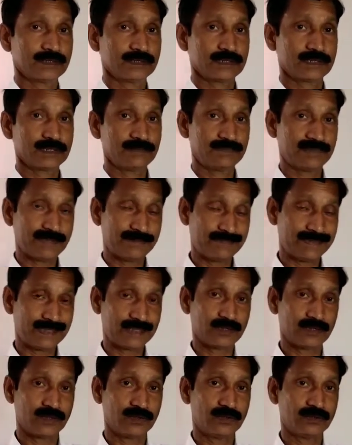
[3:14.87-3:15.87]
criminal
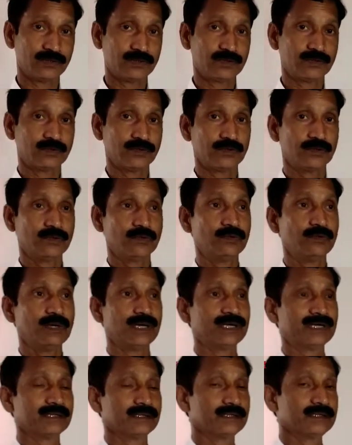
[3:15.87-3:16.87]
background, who
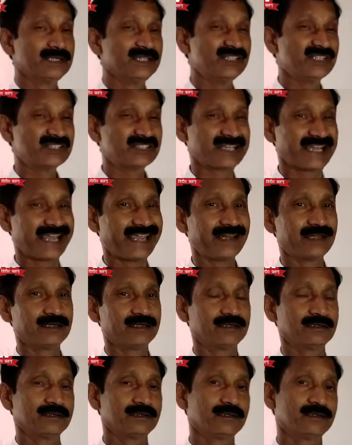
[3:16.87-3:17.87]
are
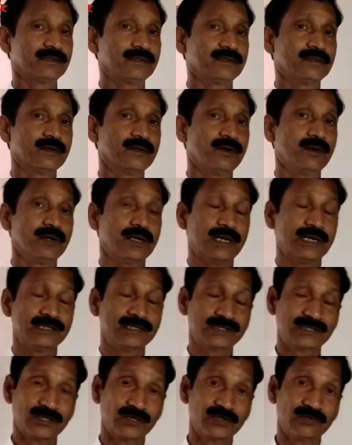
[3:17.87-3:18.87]
insane or
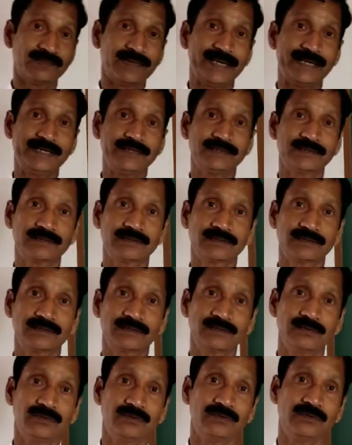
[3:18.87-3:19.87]
unsound mind,
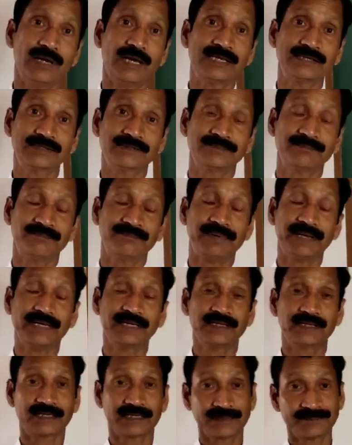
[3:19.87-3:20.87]
who has
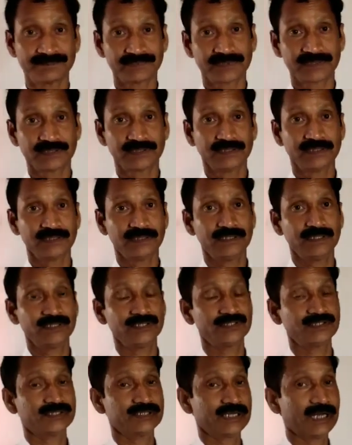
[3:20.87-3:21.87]
bankrupt,
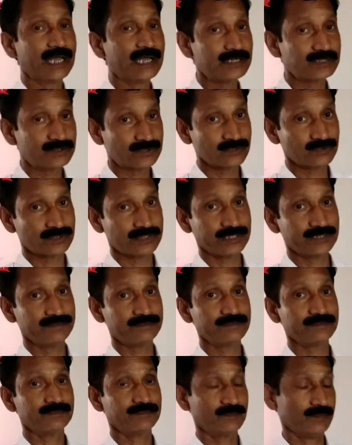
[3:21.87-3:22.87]
is denied to give
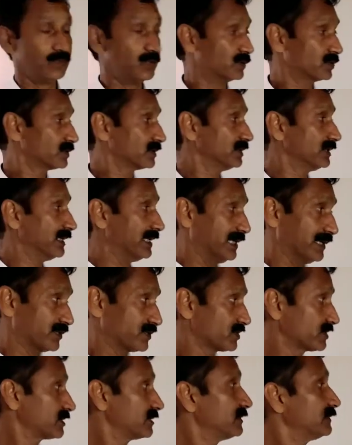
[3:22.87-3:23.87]
vote in
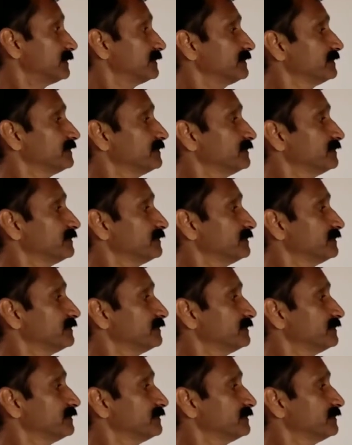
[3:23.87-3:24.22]
election.